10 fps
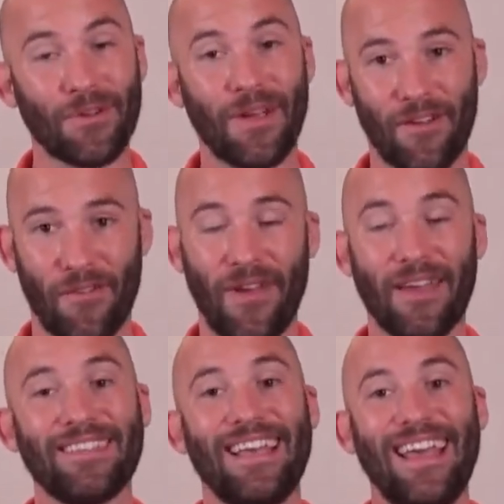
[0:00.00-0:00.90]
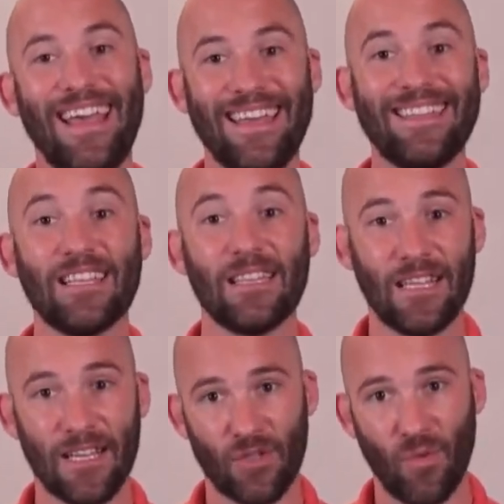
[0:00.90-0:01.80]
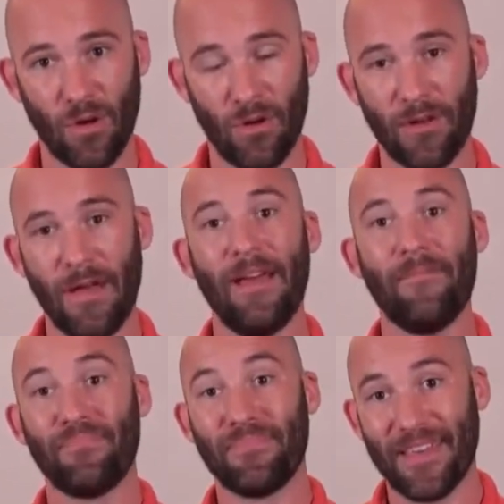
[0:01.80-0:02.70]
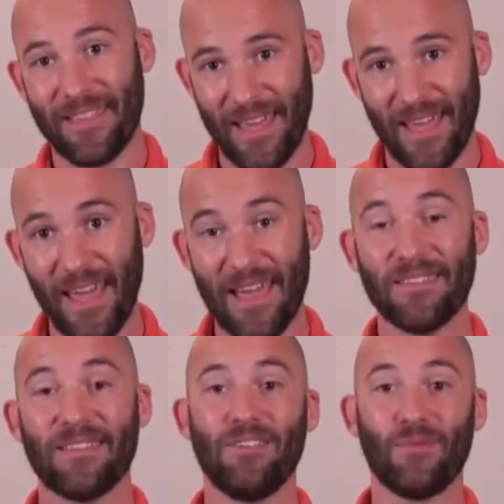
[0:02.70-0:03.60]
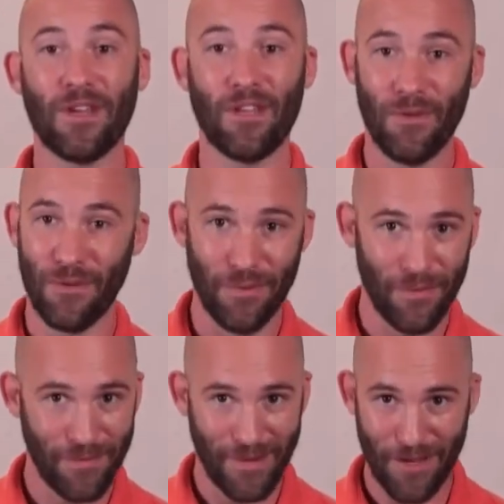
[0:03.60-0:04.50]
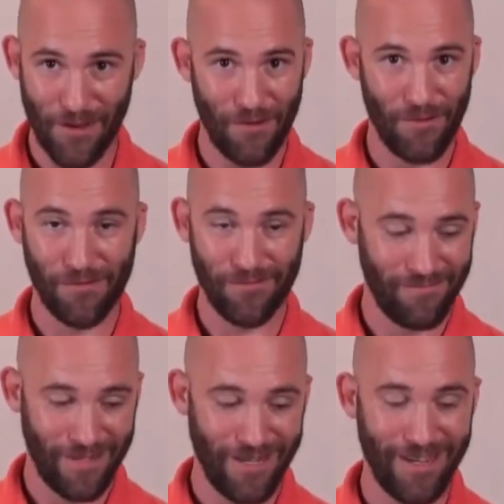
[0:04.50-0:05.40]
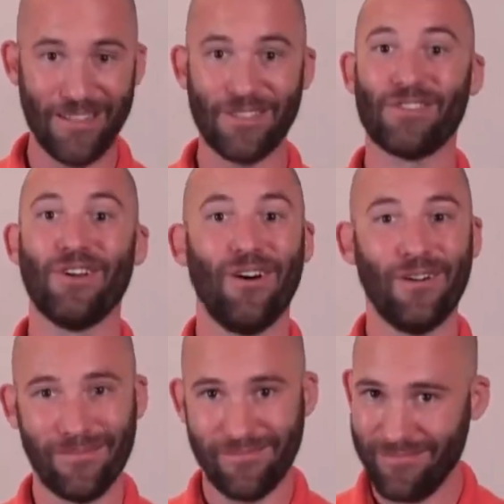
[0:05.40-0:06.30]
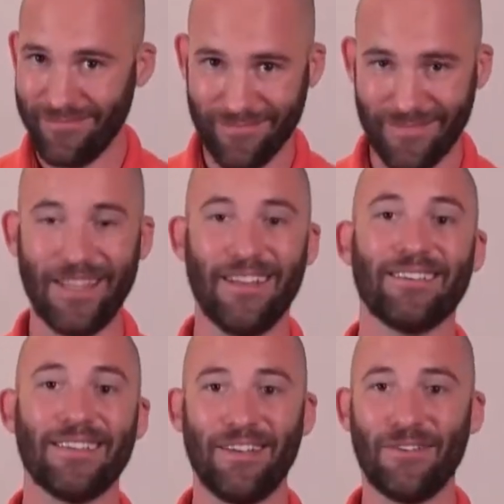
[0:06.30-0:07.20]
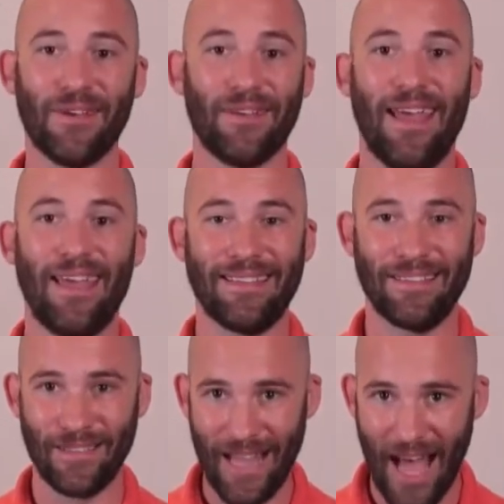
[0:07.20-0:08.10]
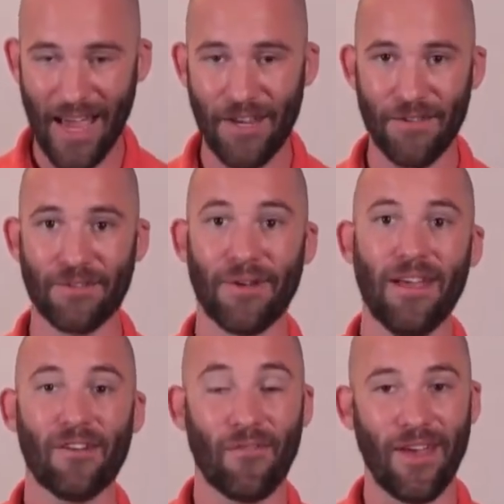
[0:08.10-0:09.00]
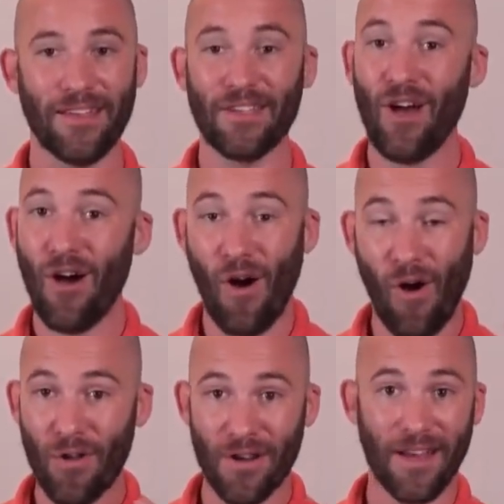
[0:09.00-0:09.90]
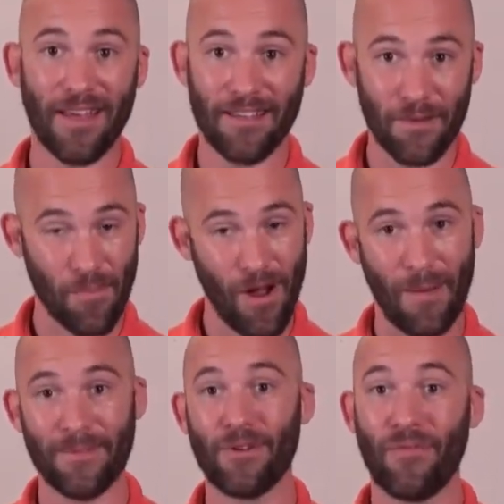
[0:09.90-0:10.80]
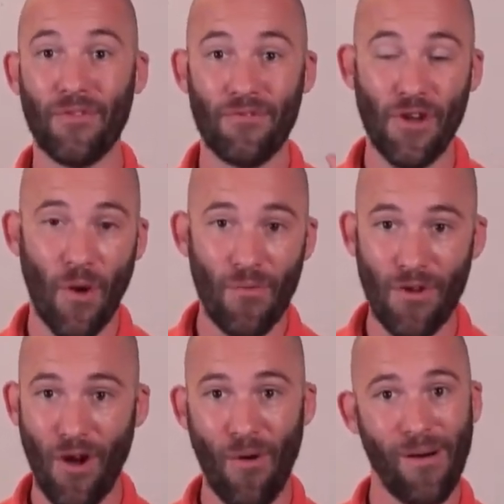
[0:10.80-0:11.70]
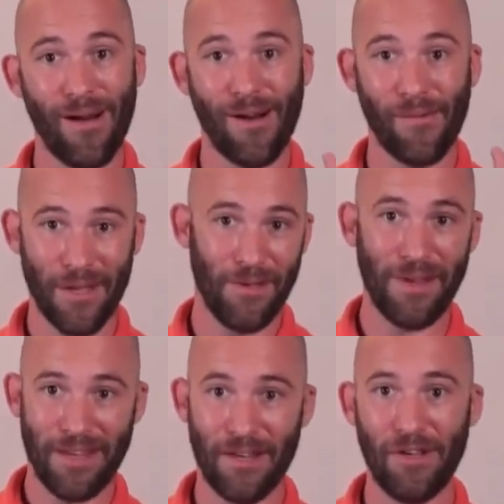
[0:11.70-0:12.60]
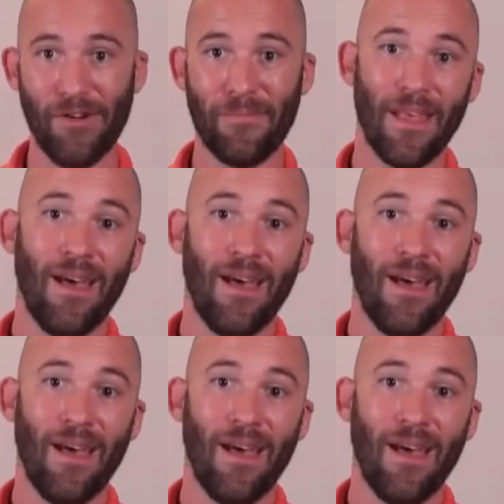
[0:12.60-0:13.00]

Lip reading: interface in the Linux world. The thing is when you install Linux into a line user interface, all you're going to get is a prompt. So if you don't know what you need to do,